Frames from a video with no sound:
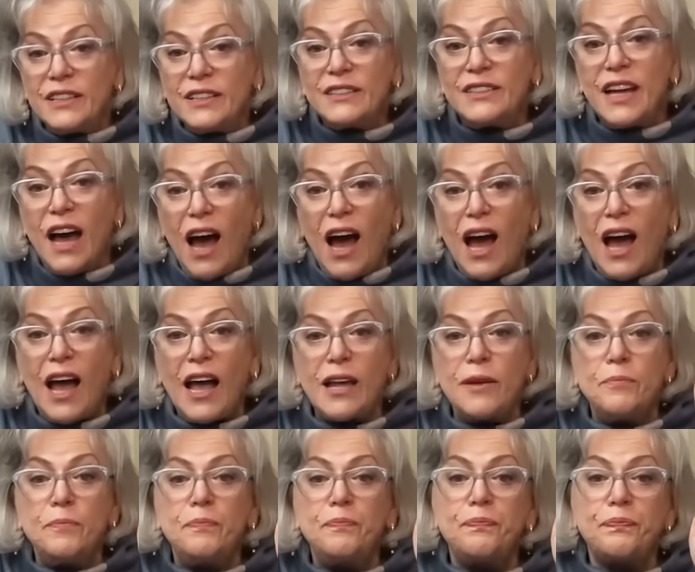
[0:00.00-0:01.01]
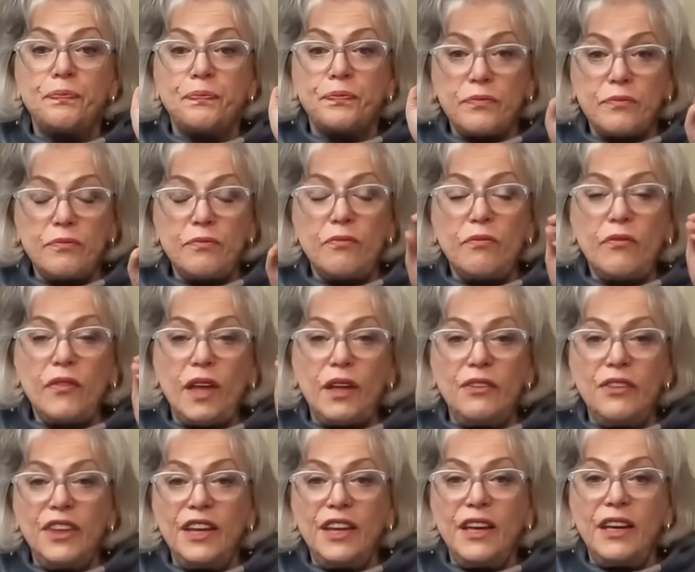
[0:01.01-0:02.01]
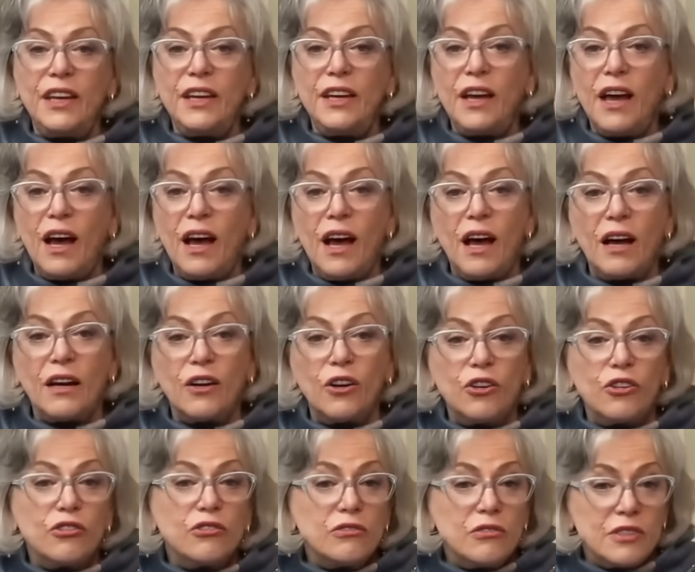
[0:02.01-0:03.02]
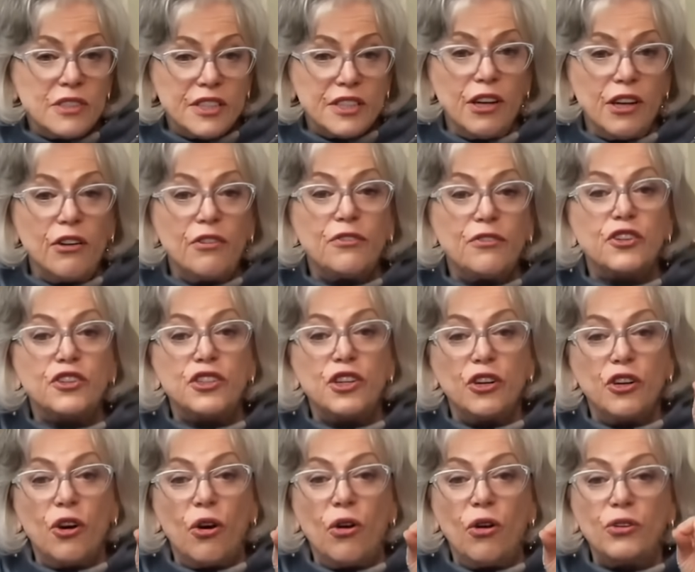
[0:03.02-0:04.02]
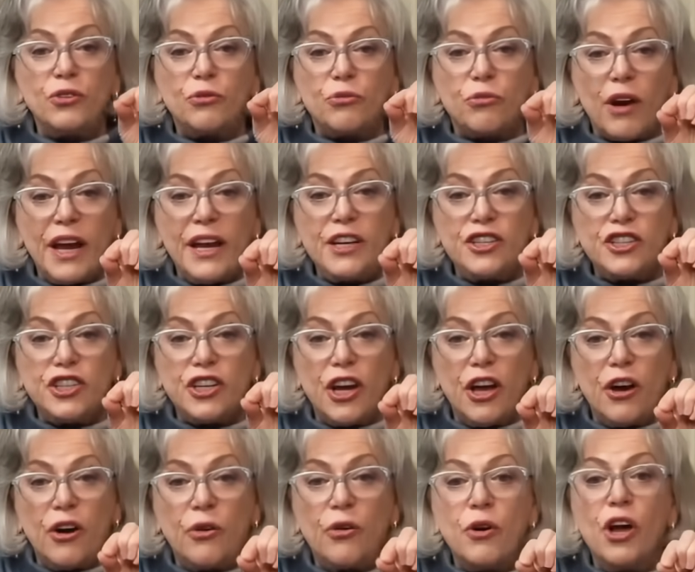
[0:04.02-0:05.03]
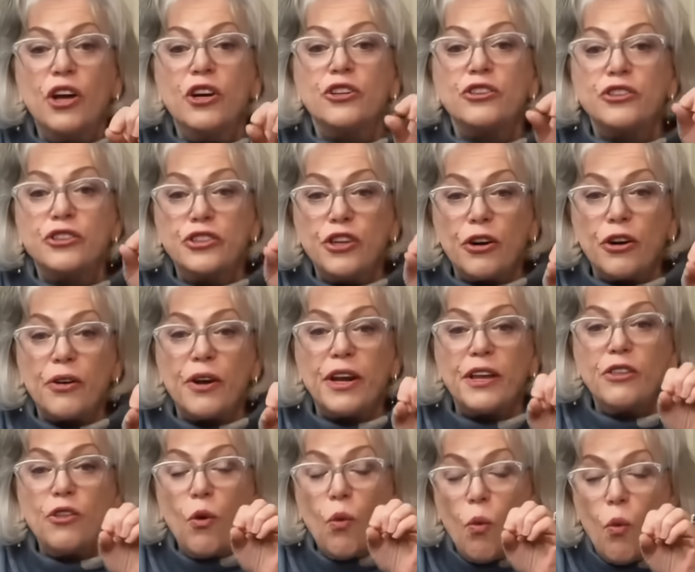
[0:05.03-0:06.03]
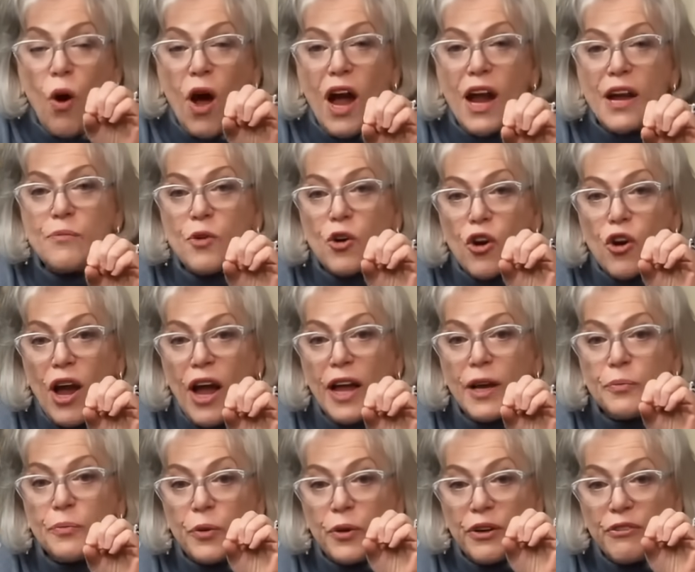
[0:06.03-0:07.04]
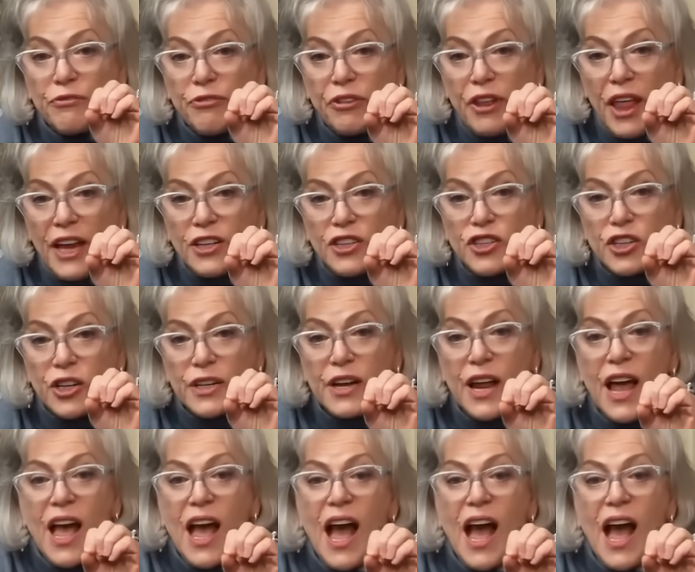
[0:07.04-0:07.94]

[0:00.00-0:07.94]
time, the silver to gold ratio during the Weimar hyperinflation.